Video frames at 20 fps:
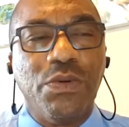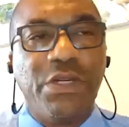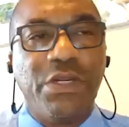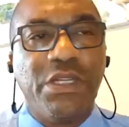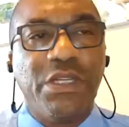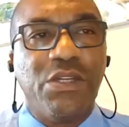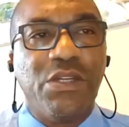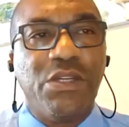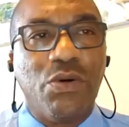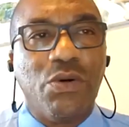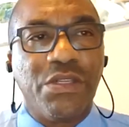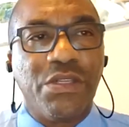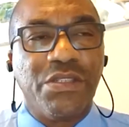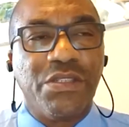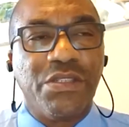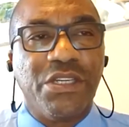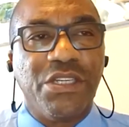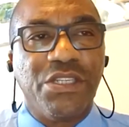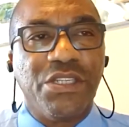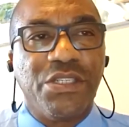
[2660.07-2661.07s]
in the
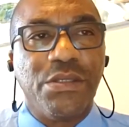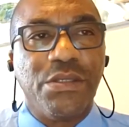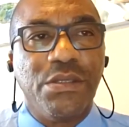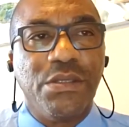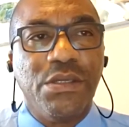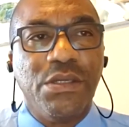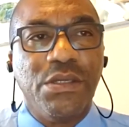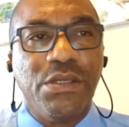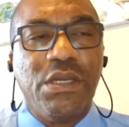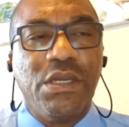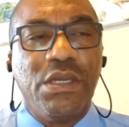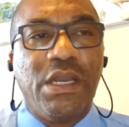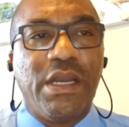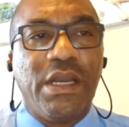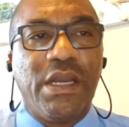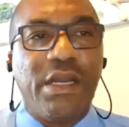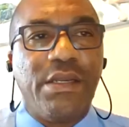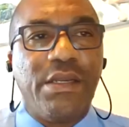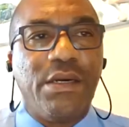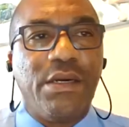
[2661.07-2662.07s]
organization.
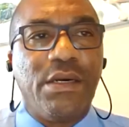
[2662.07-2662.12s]
And